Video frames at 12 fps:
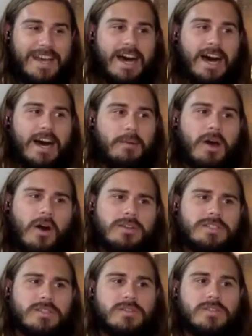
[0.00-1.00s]
Uh, but yeah.
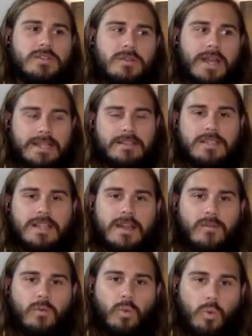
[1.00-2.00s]
also too, like there's a lot
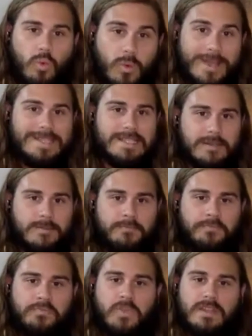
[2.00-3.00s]
of wisdom